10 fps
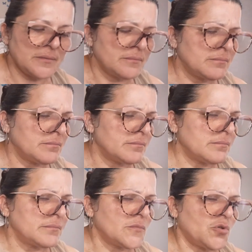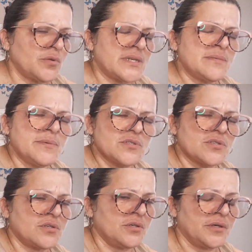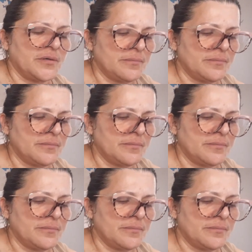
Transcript: Oh, that smells good.